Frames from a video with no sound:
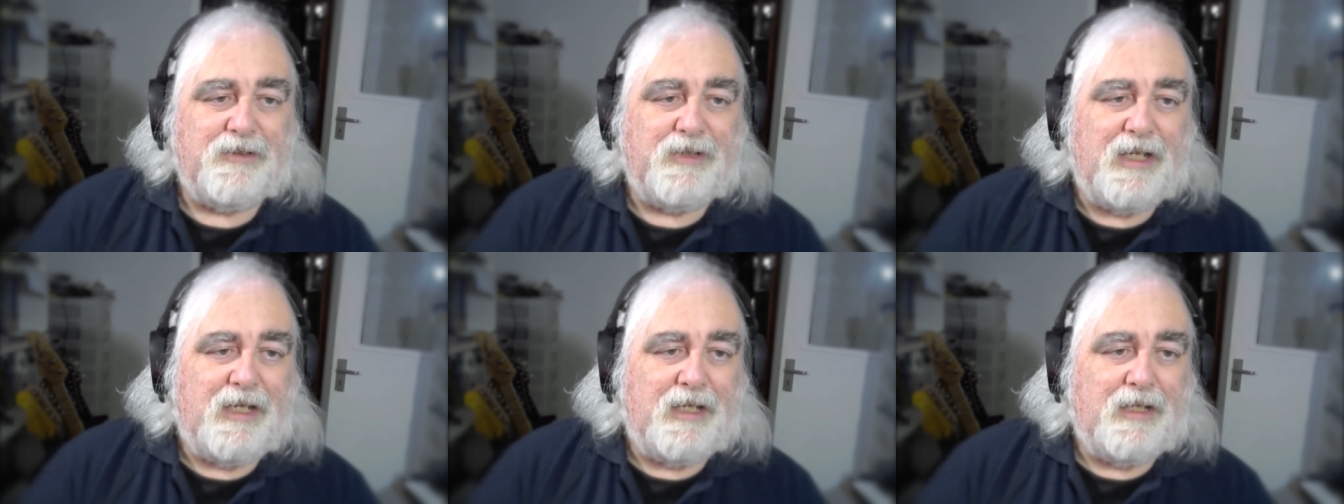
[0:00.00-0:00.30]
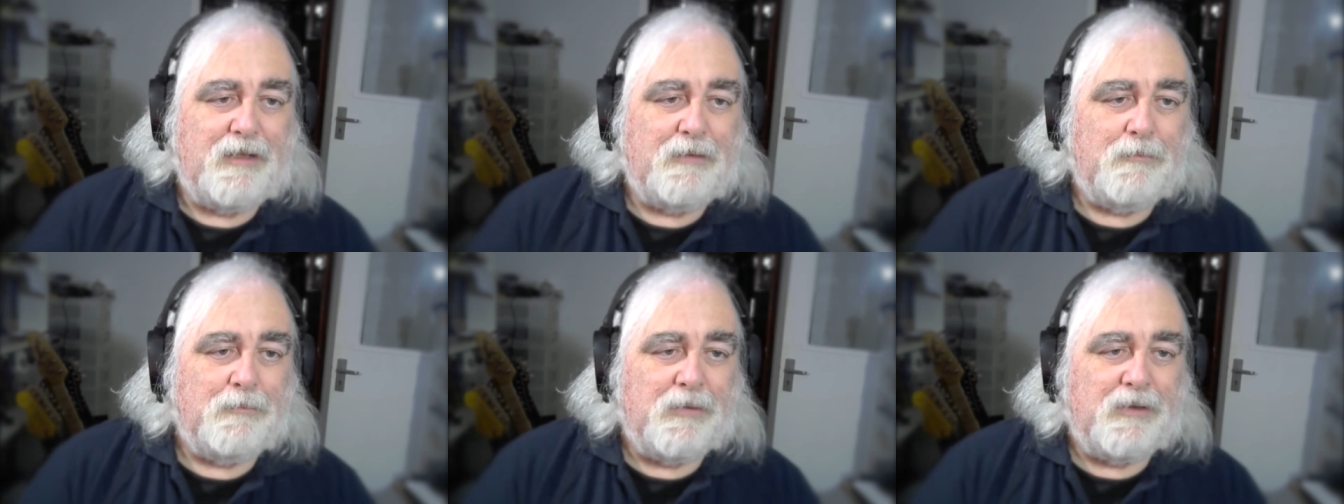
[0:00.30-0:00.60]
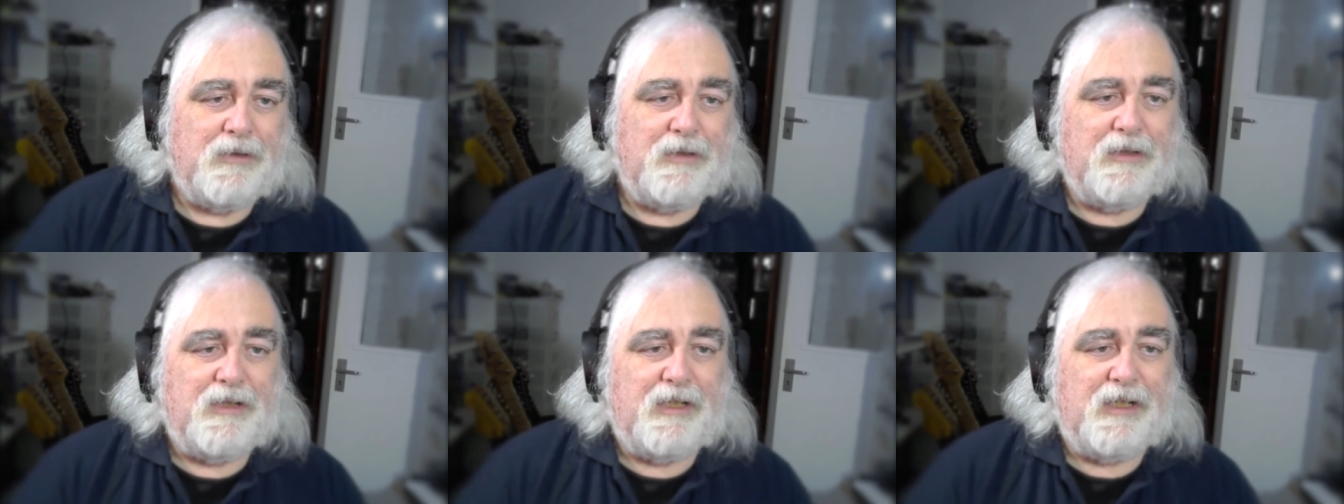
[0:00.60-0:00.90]
and
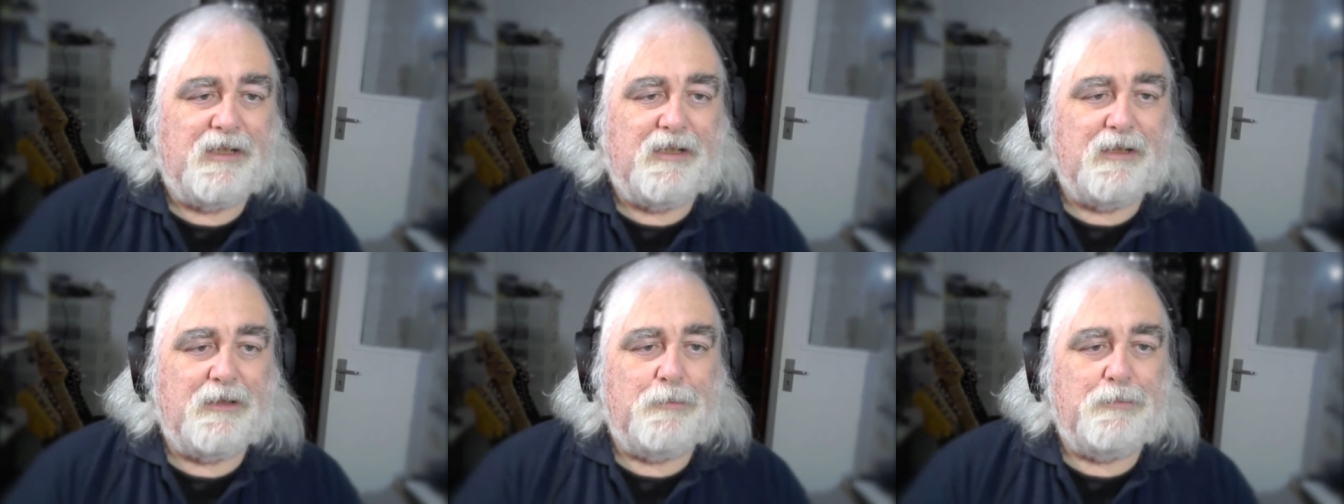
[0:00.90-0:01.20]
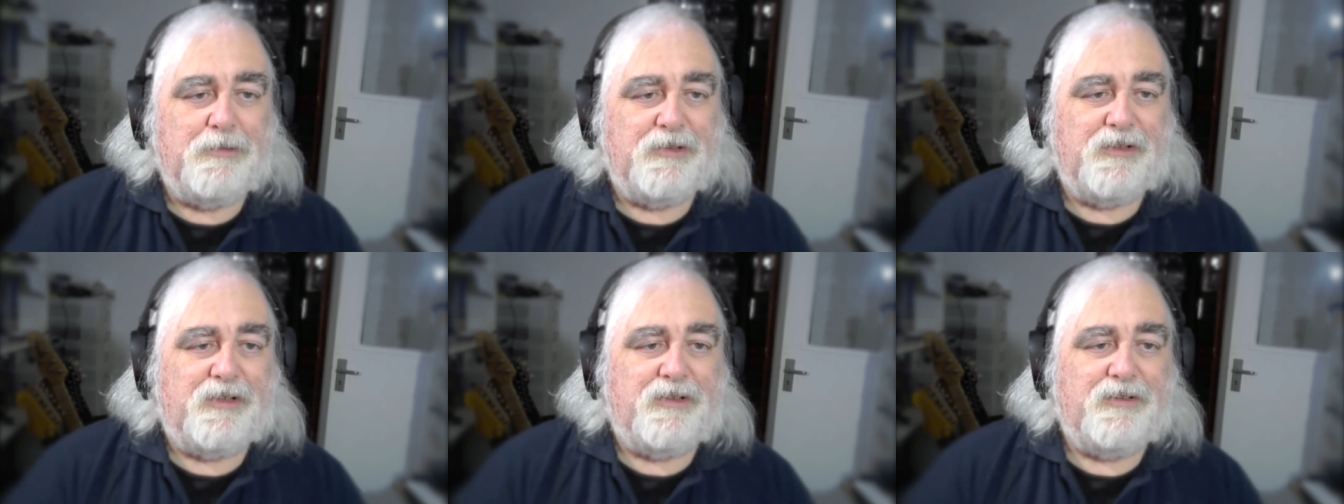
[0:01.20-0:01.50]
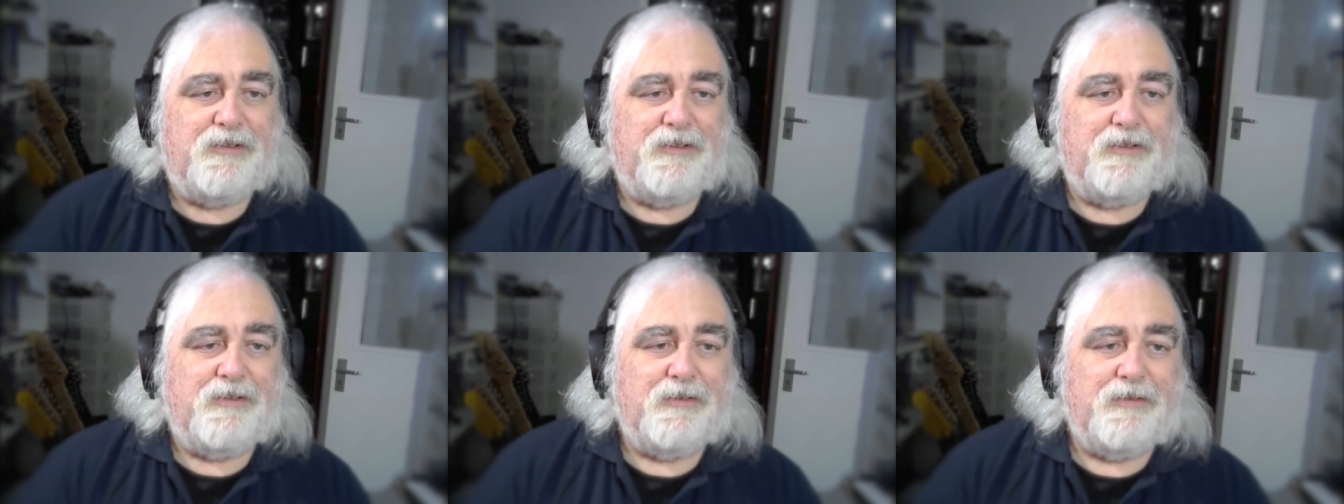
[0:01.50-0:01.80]
my
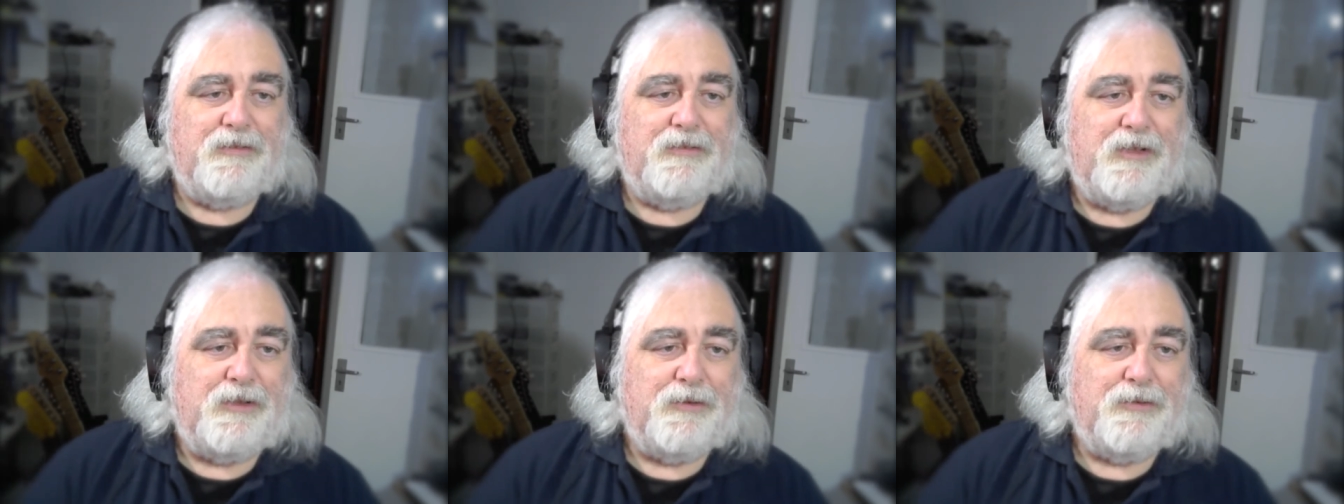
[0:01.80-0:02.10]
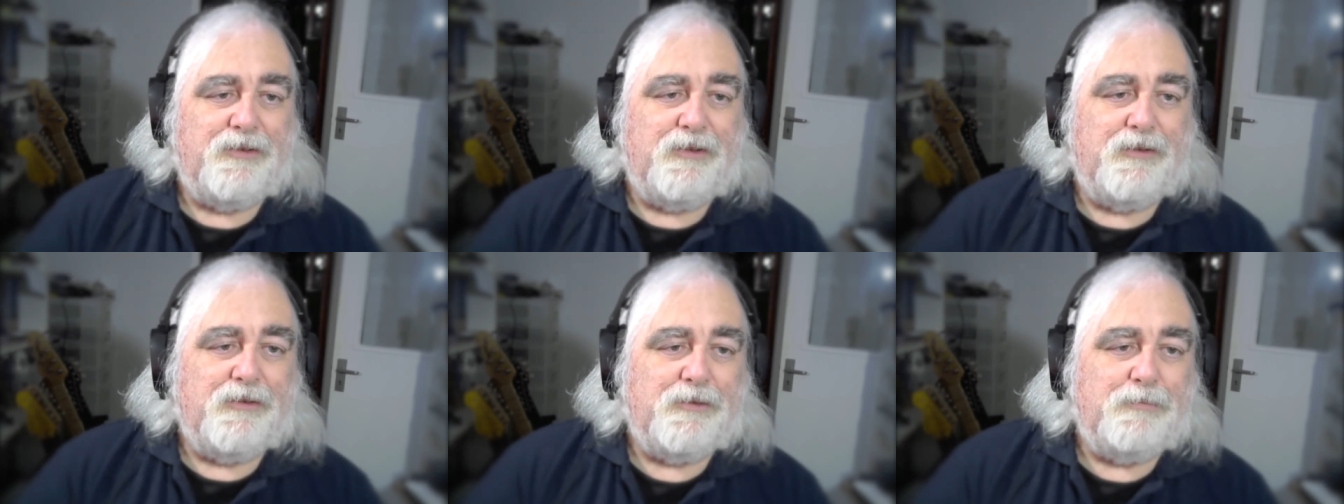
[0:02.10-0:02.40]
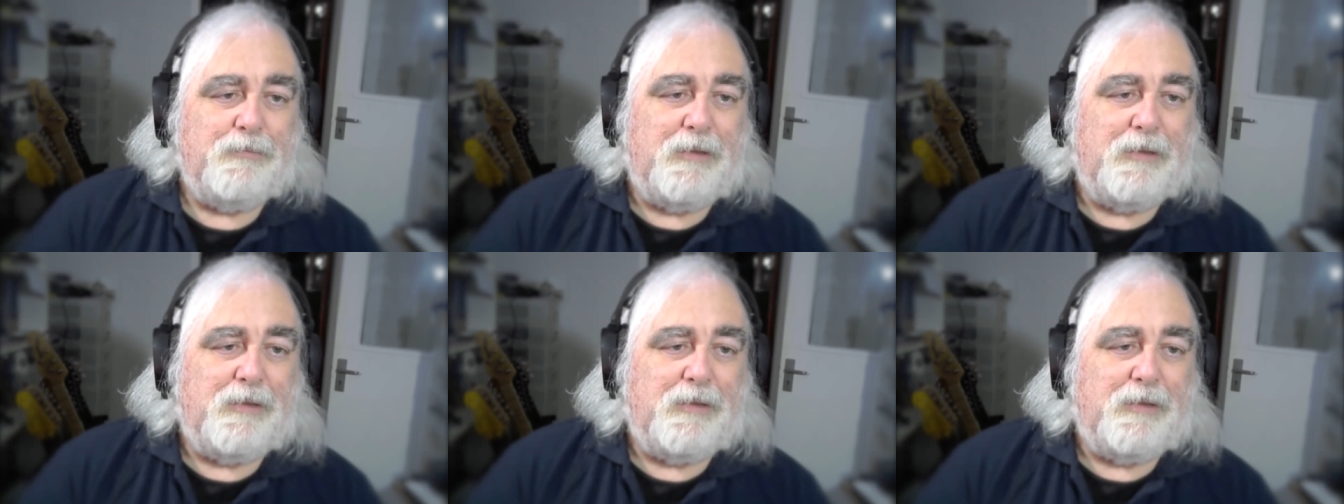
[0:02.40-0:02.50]
co-presenter on Neil Shuck's